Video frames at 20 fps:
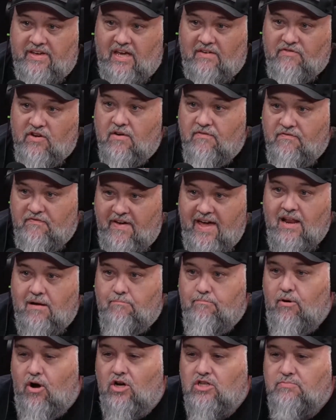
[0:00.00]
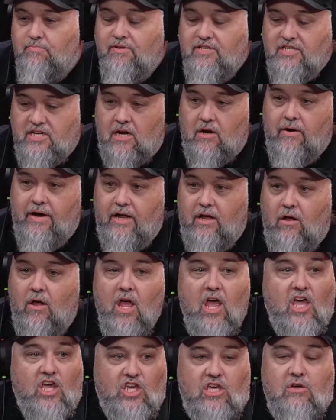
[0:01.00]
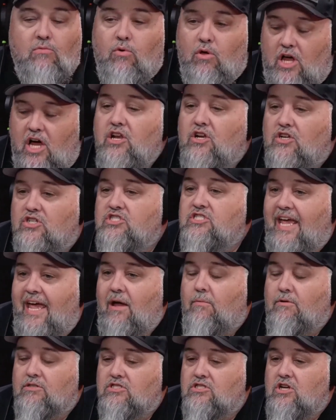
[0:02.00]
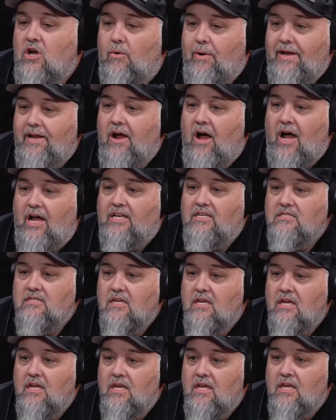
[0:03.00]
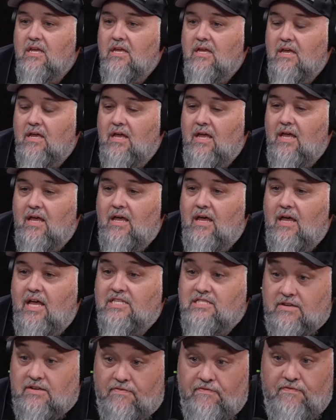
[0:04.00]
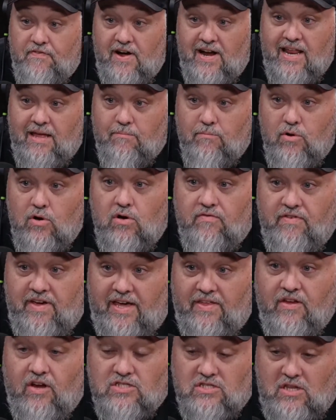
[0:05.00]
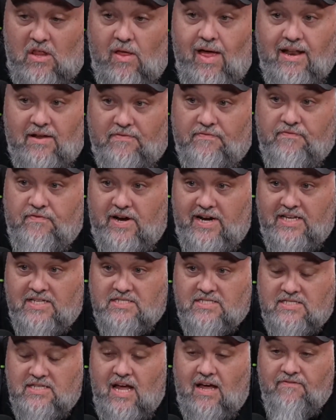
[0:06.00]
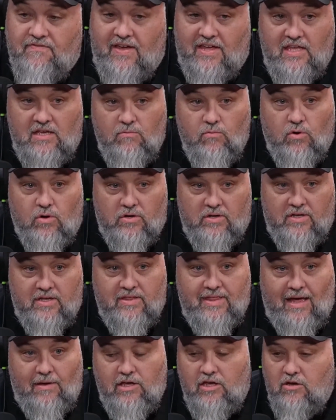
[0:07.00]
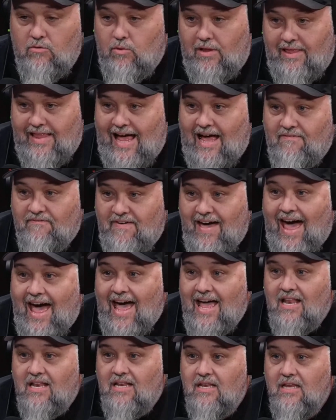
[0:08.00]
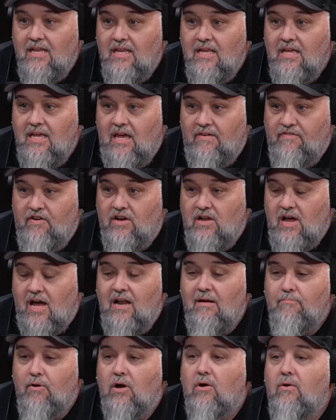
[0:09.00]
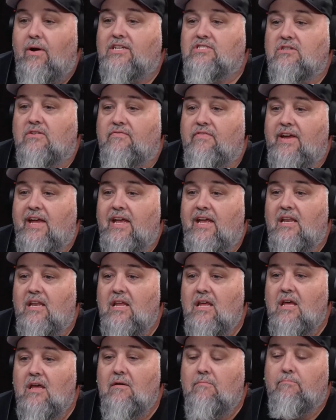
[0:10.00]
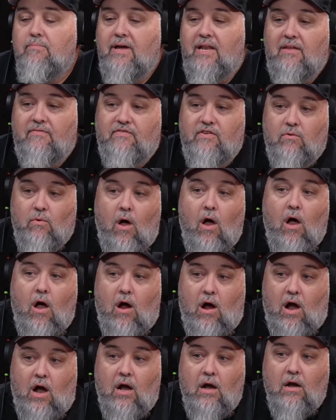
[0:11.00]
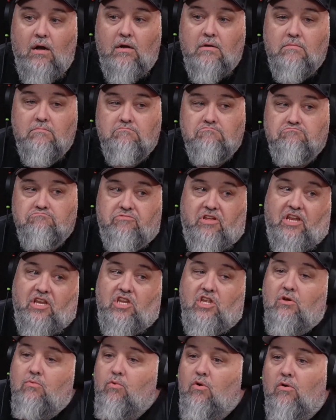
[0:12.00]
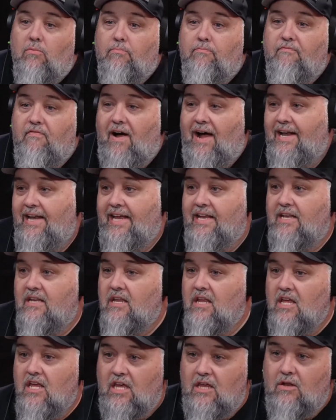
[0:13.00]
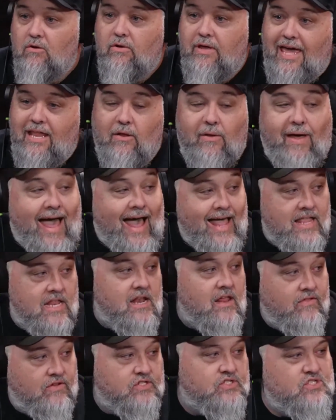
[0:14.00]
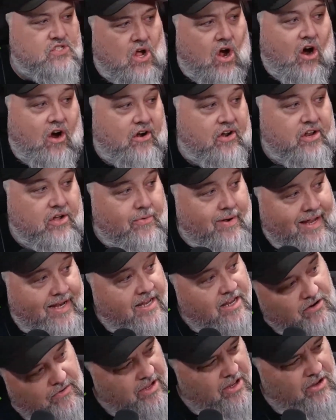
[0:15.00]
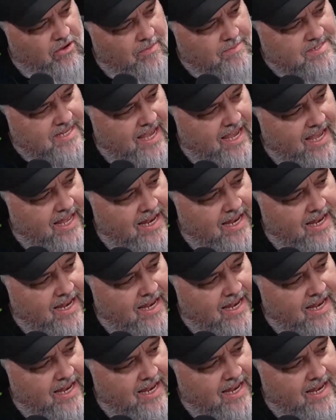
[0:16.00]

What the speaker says: If you're a fan of Bert's material, you will understand what's going on. It's a funny movie. There's a lot of funny stuff that you will laugh at if you're not a Bert Kreischer fan. But if you are, then you will find it. It'll add another star to it. You know what I'm saying?